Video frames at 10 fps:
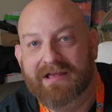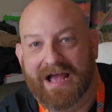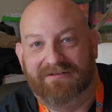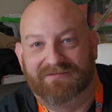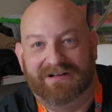
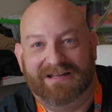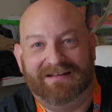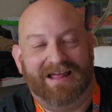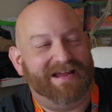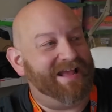I really
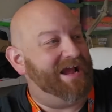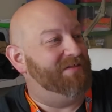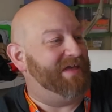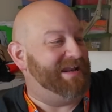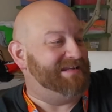like
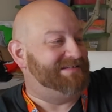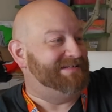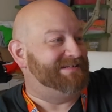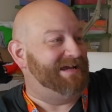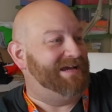how that is
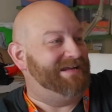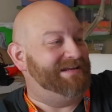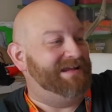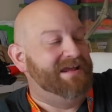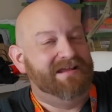
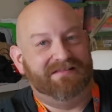designed.